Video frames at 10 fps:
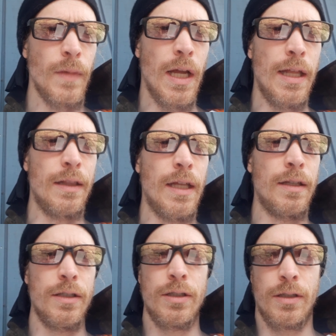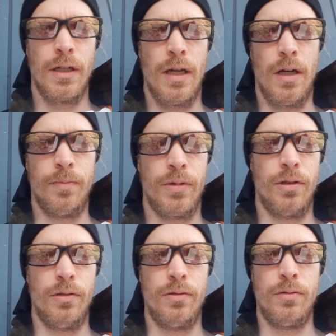and then this is going to help
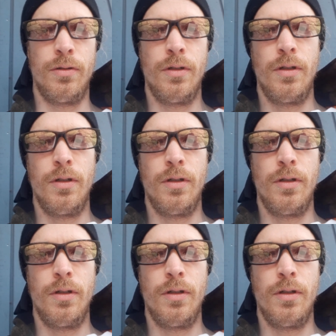to